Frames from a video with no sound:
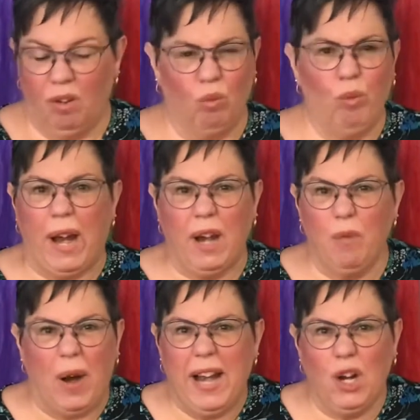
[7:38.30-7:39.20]
Rain,
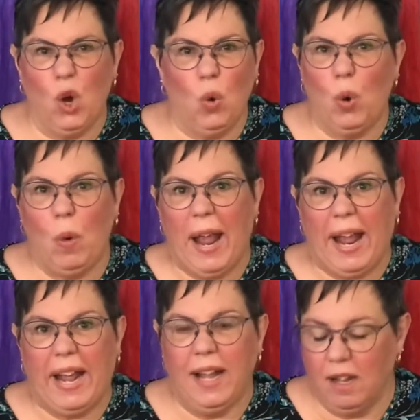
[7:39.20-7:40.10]
rain, go
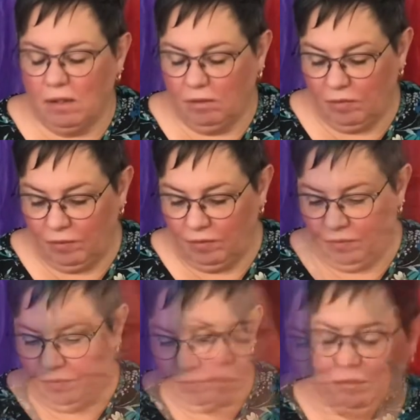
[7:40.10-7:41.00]
away.
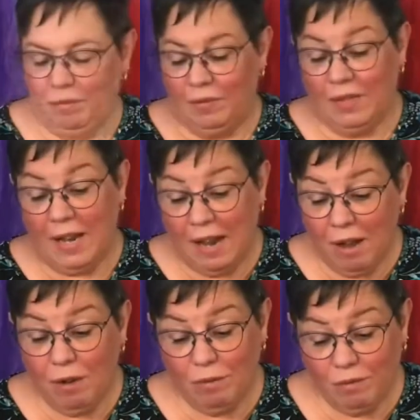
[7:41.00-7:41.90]

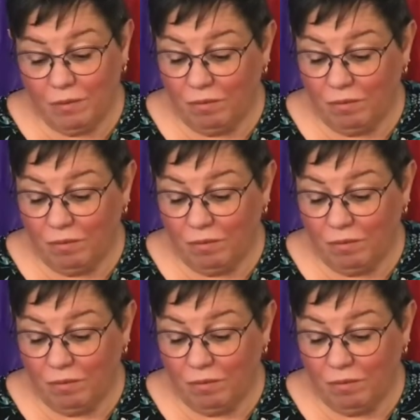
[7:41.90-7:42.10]
Now,